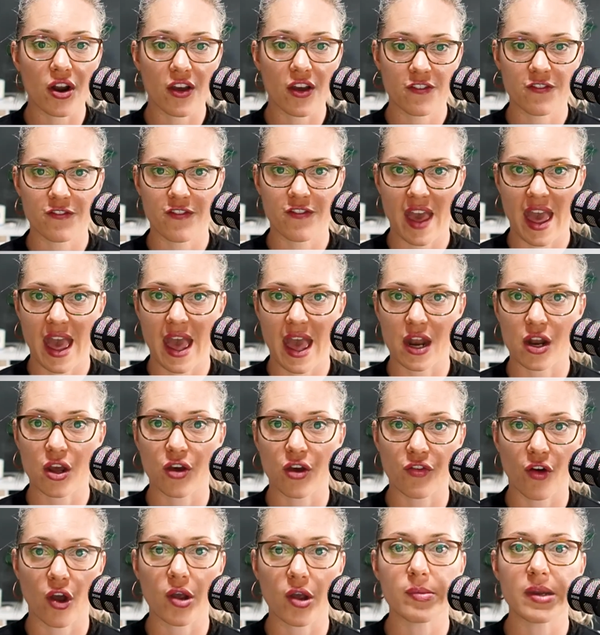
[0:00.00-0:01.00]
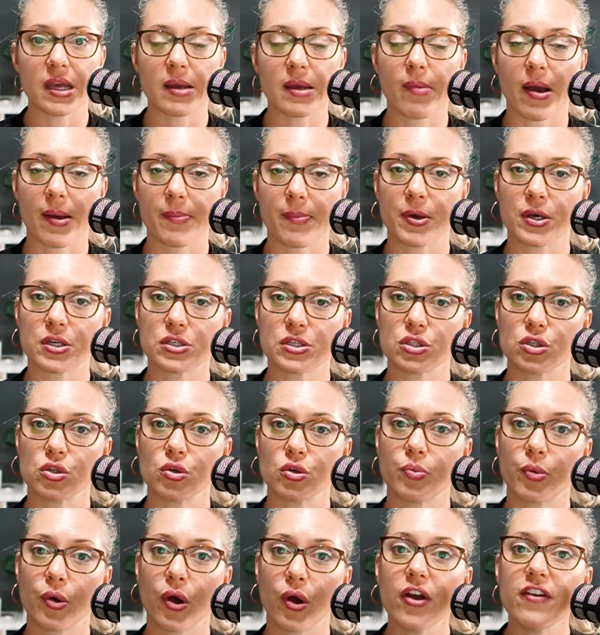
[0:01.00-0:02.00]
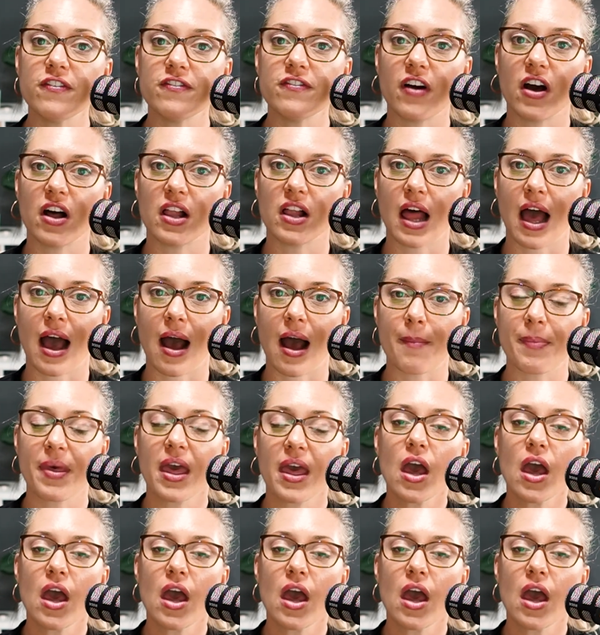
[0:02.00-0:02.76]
a fan of opening my personal profile up